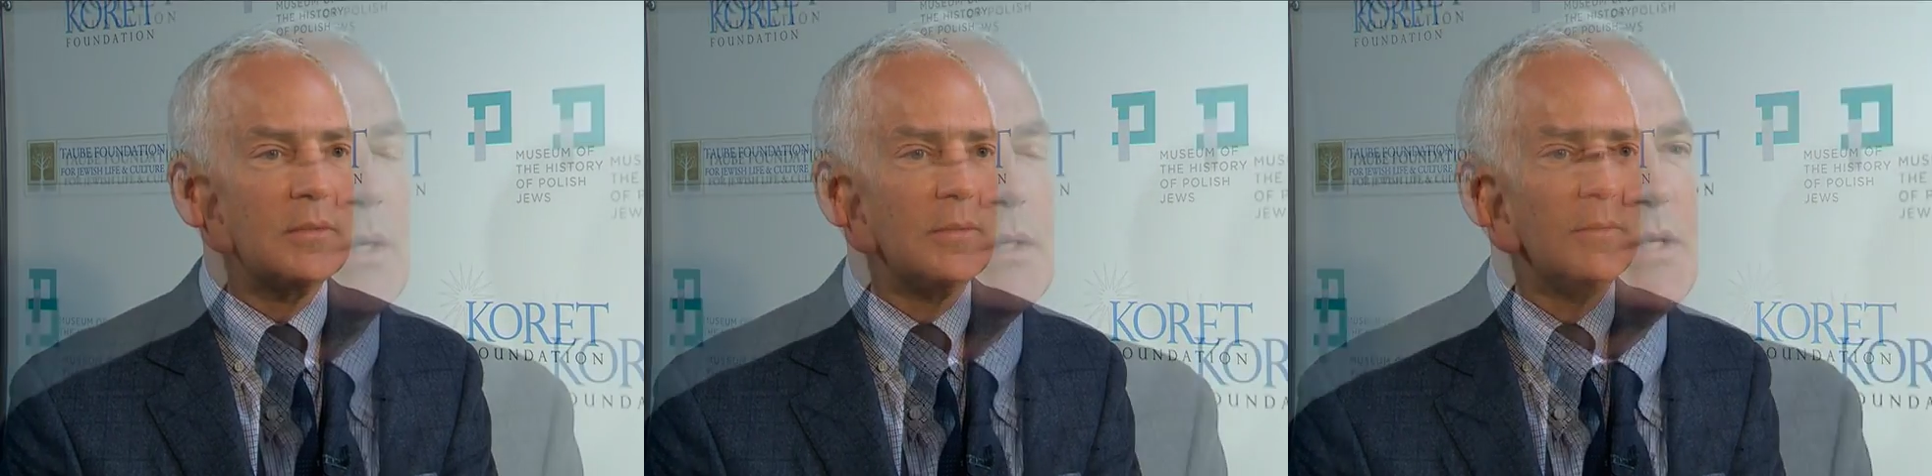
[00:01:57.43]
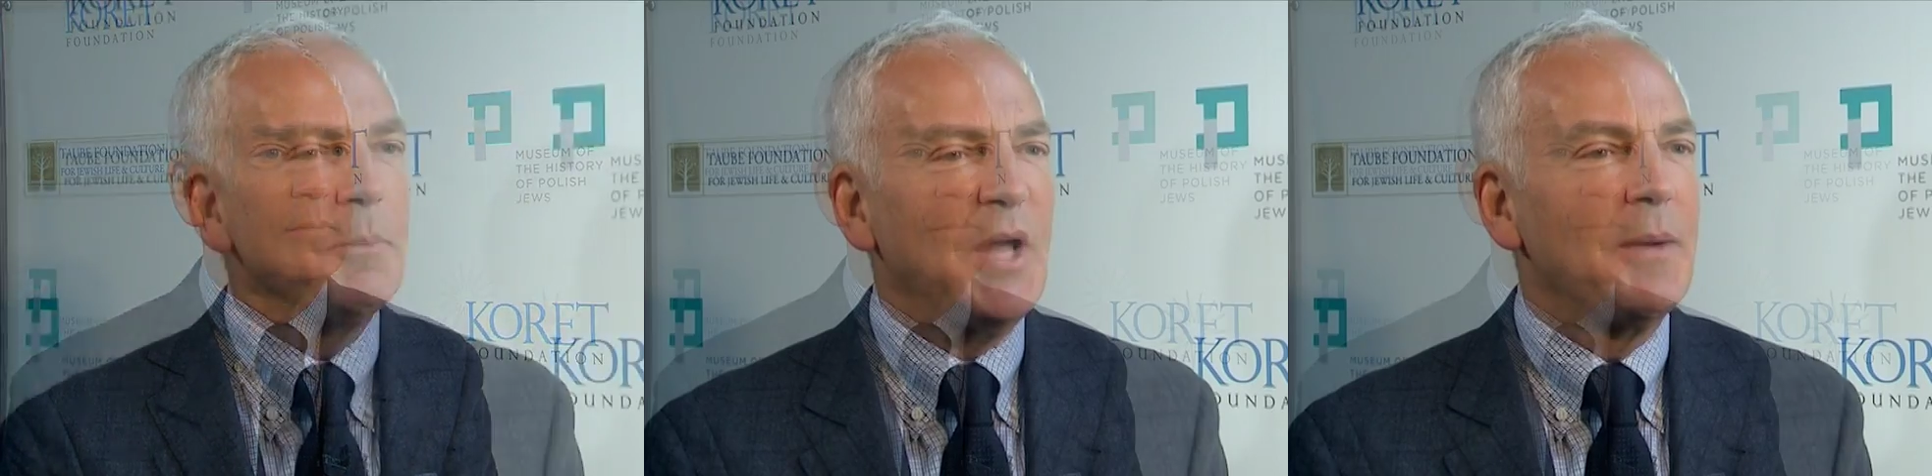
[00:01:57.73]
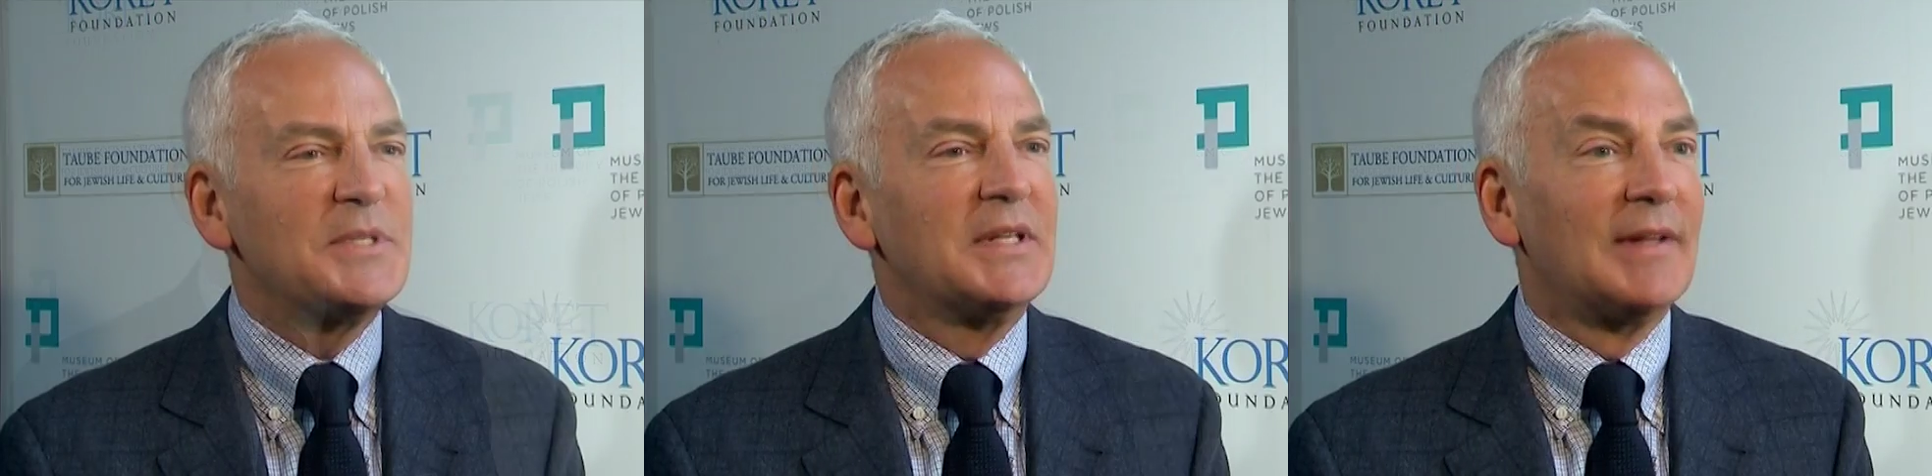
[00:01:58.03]

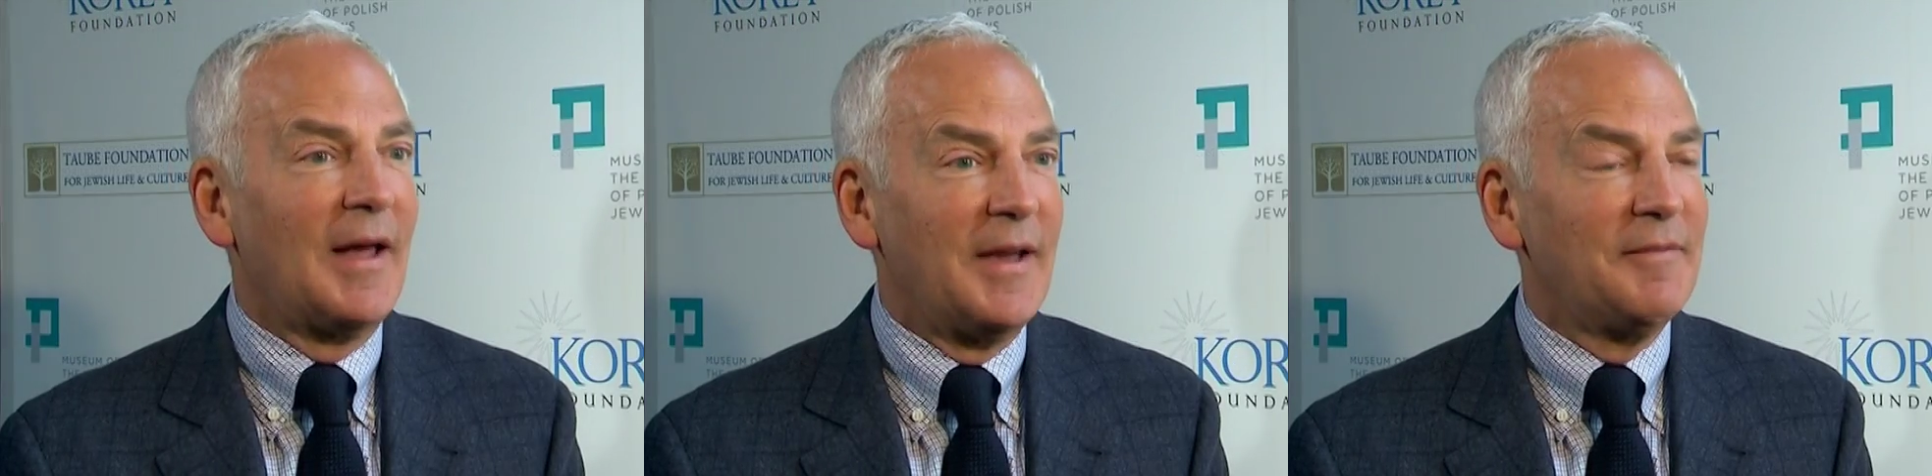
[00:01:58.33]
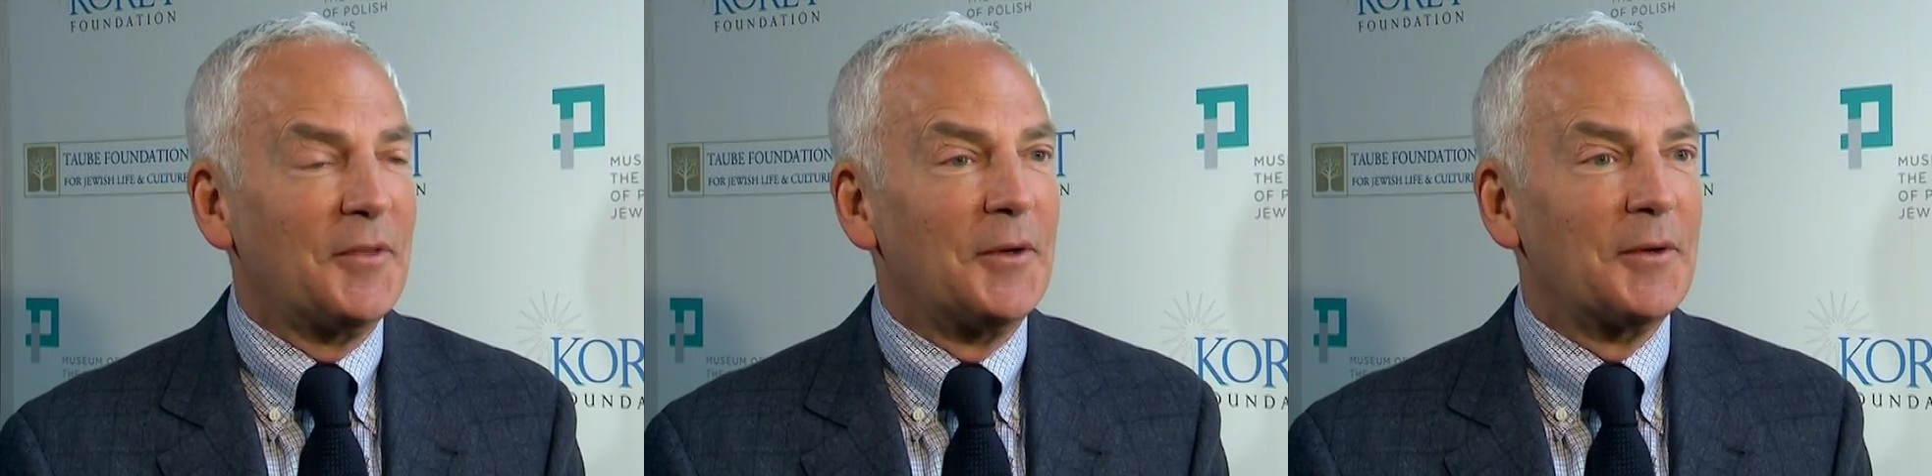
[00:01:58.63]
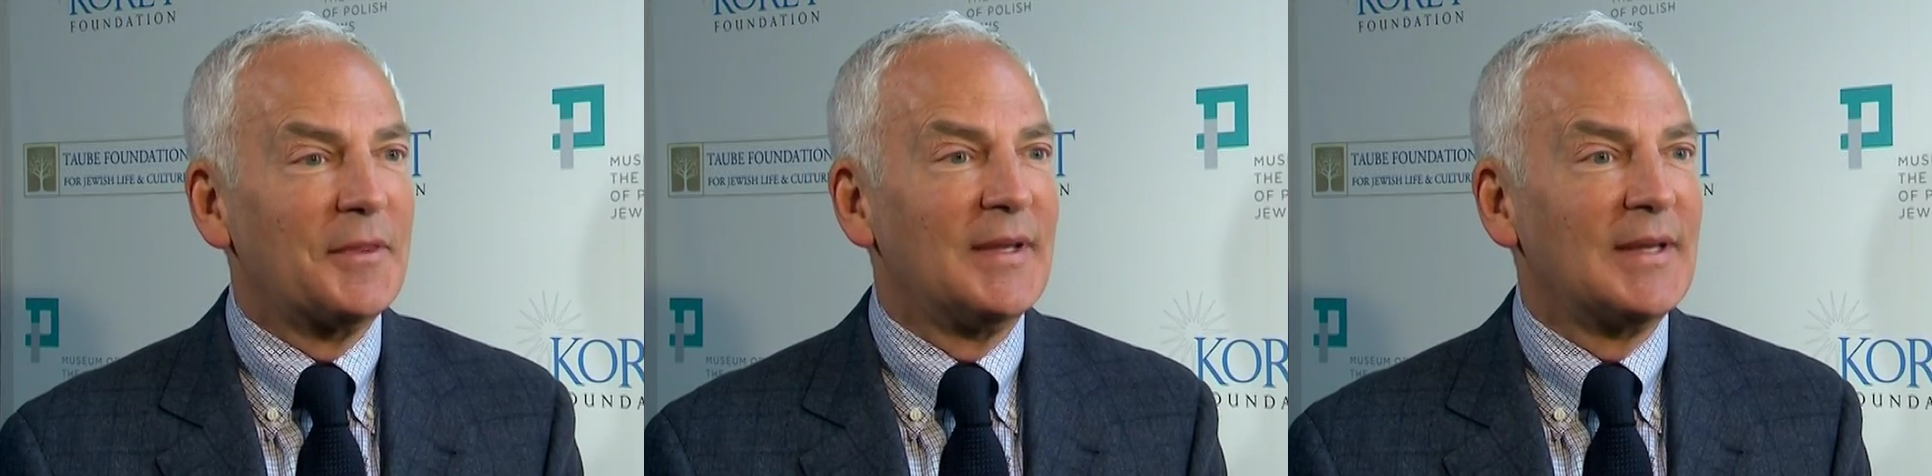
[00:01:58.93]
Sometimes in life, there are
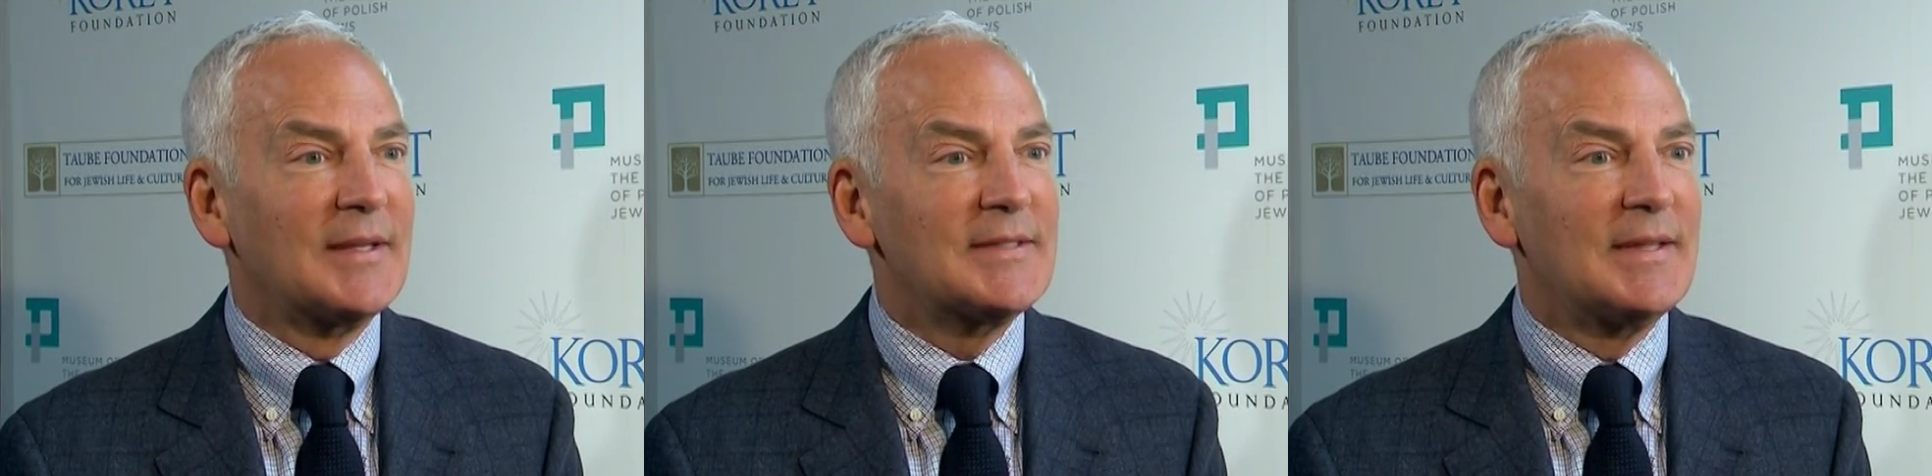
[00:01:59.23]
things